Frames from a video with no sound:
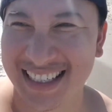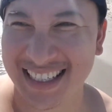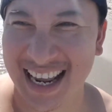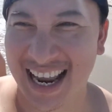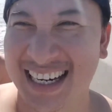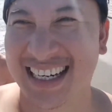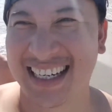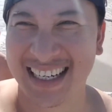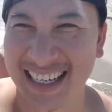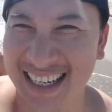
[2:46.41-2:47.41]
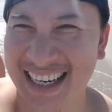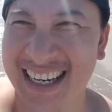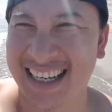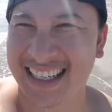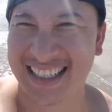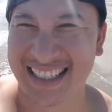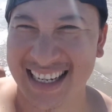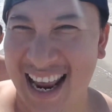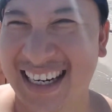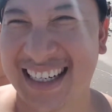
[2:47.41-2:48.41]
She's That's a hater. A
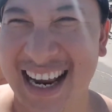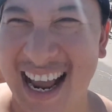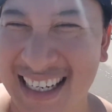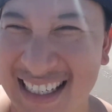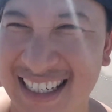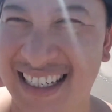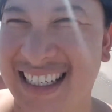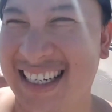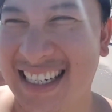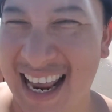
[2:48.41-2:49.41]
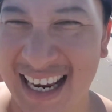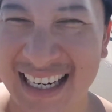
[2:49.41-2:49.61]
She's a hater, oh, guys. She's a